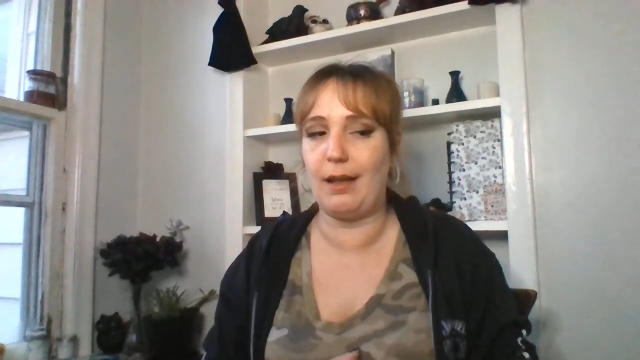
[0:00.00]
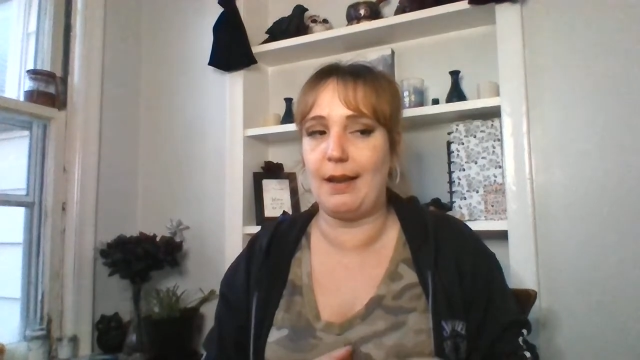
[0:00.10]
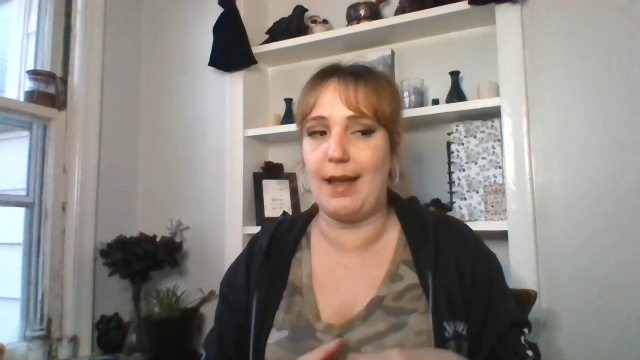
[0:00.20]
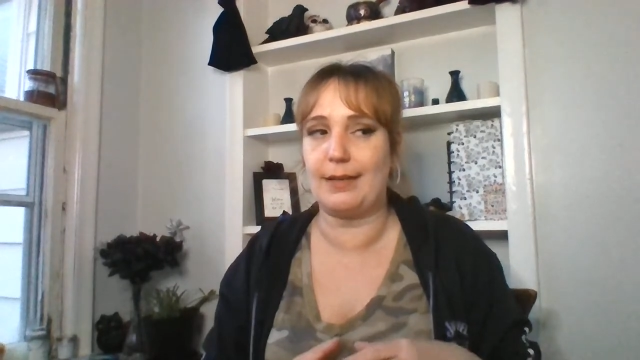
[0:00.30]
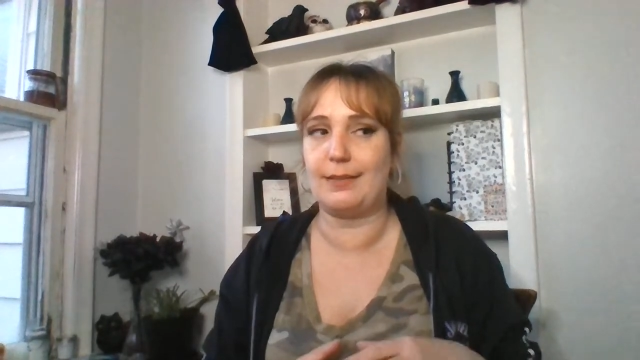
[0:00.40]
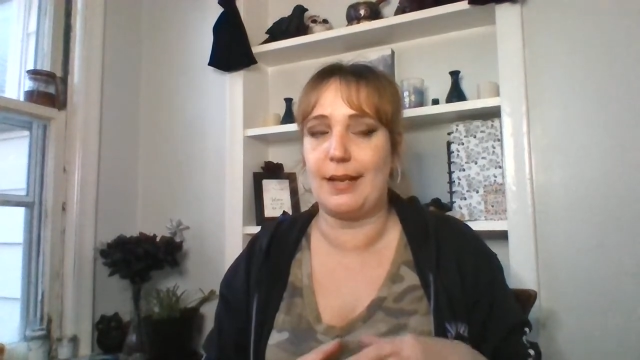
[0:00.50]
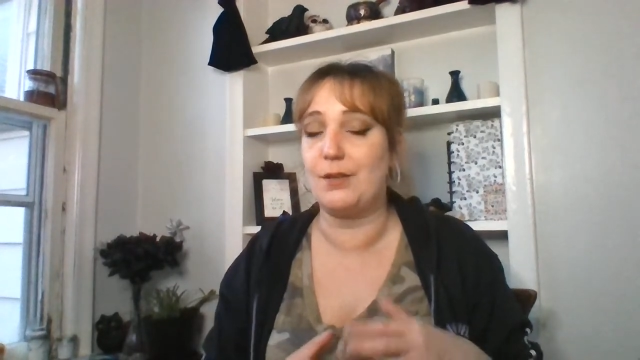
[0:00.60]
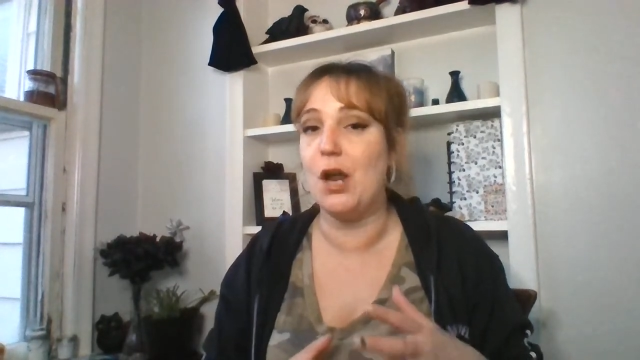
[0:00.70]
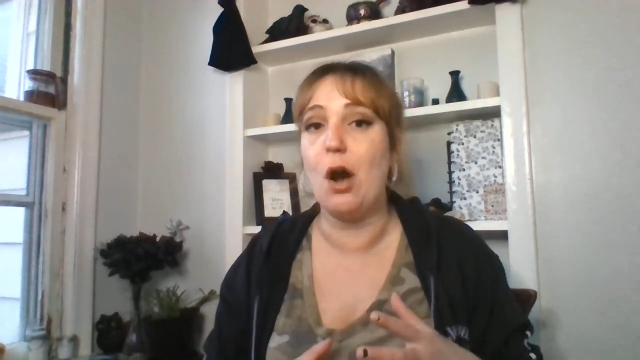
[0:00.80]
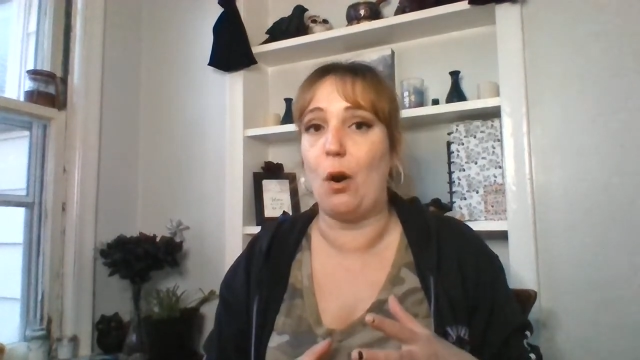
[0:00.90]
and I
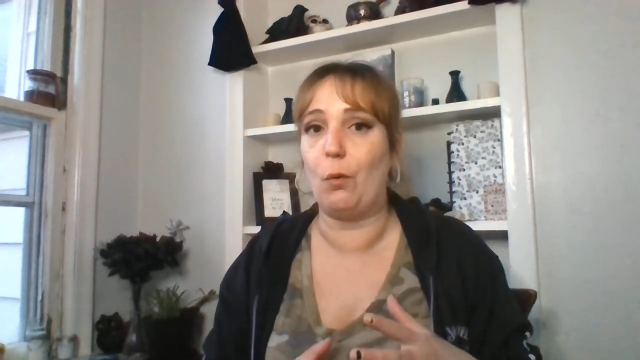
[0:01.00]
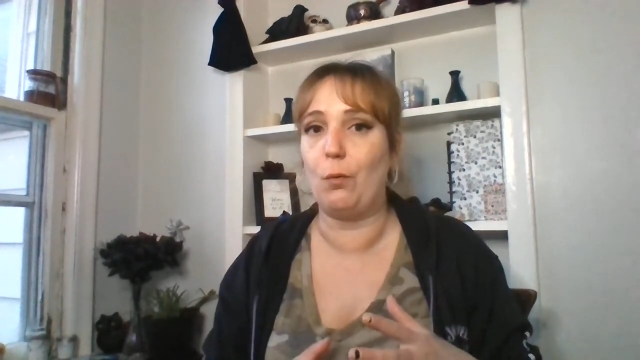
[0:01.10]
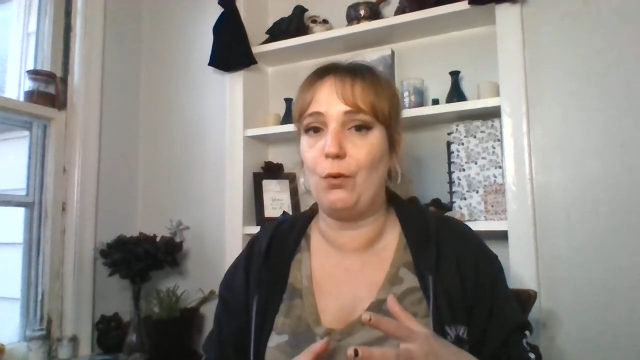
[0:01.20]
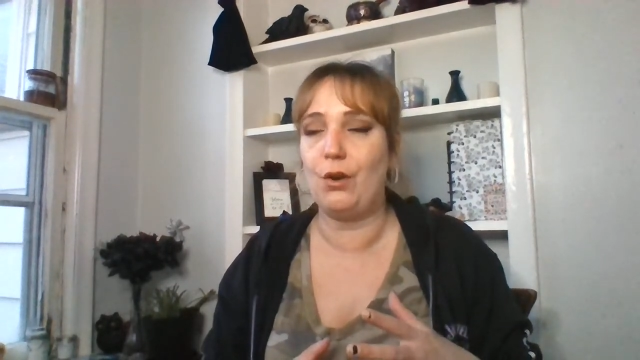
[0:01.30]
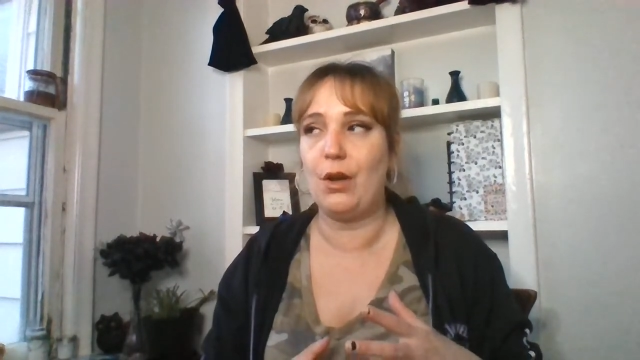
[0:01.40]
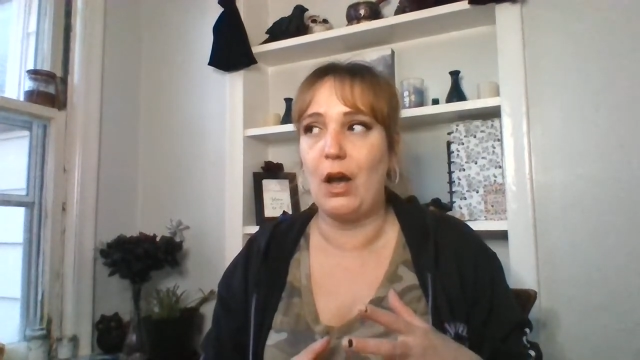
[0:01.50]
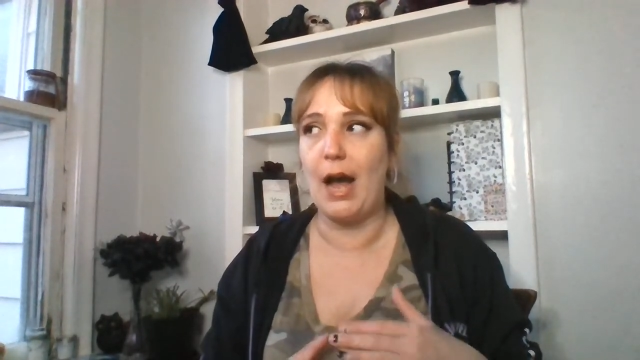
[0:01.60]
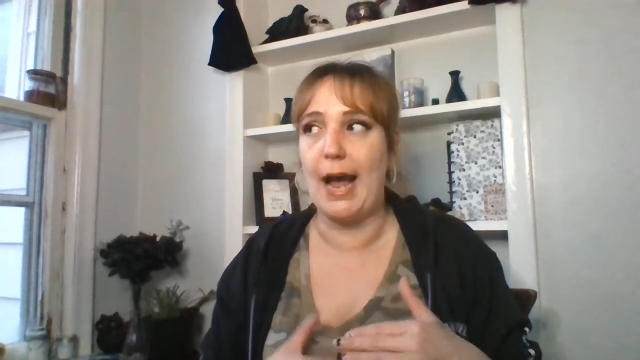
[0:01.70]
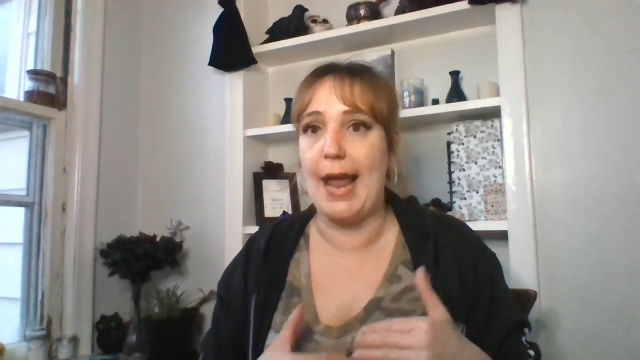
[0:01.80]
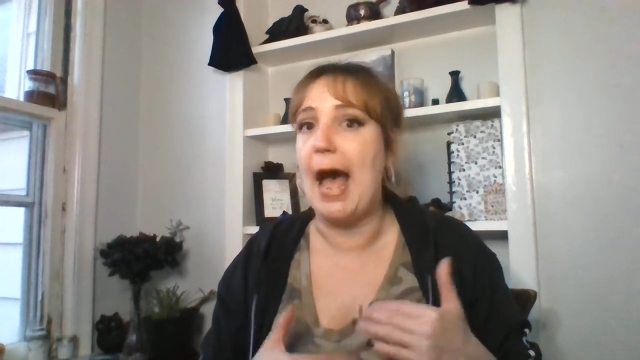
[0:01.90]
said, no,
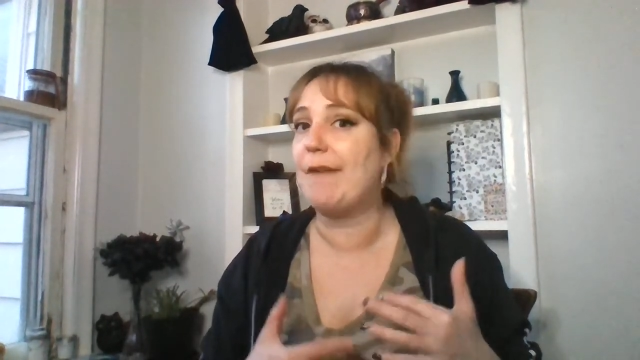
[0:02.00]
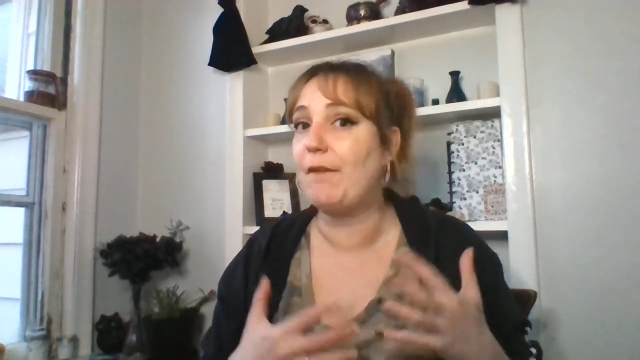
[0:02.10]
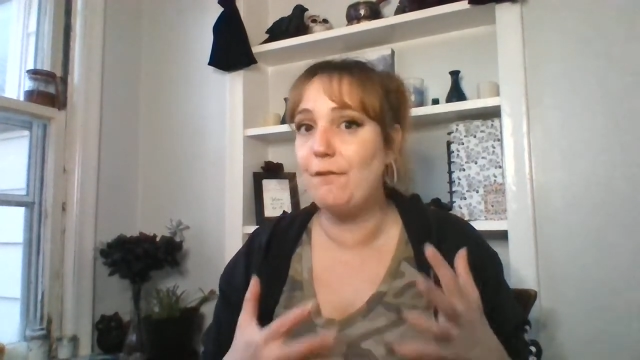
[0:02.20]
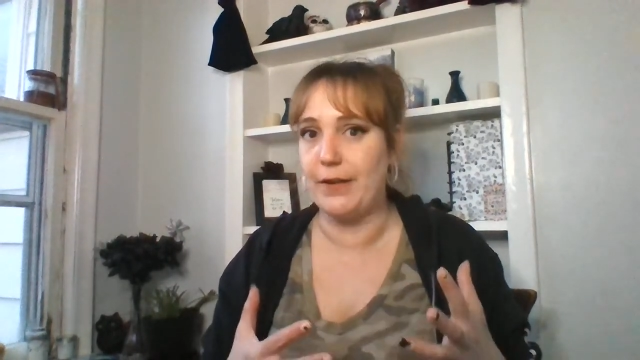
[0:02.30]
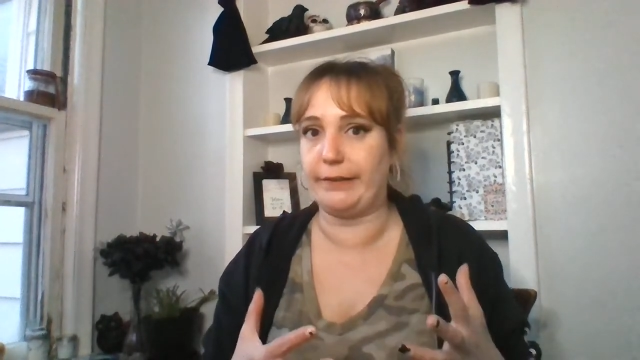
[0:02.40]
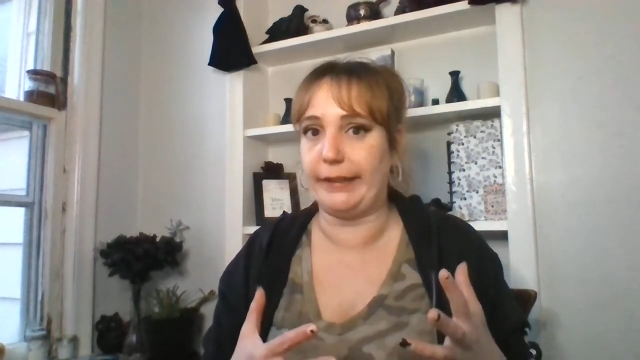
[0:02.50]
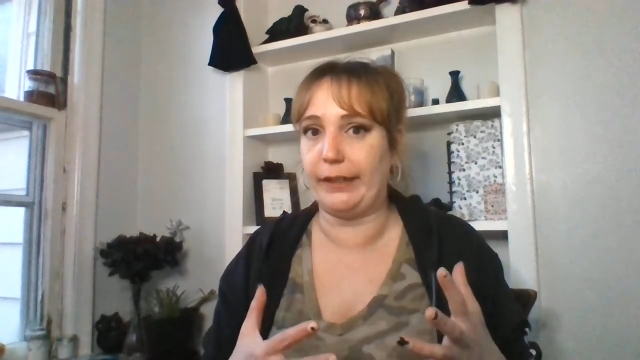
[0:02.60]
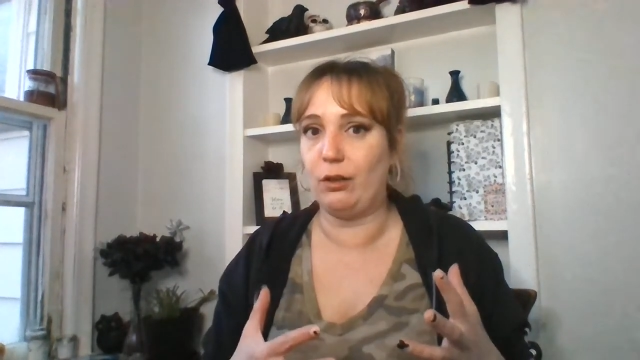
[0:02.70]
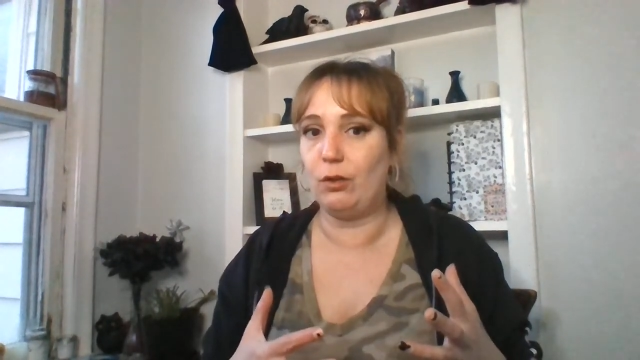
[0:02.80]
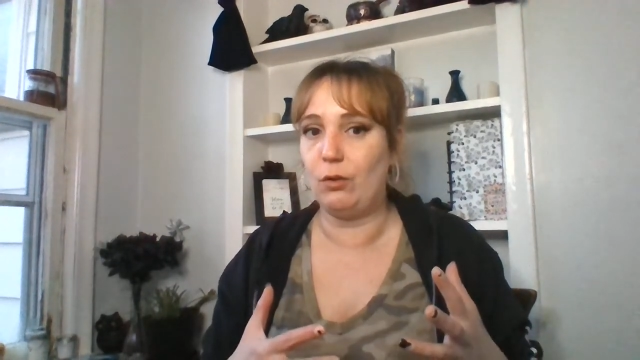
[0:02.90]
I have a feeling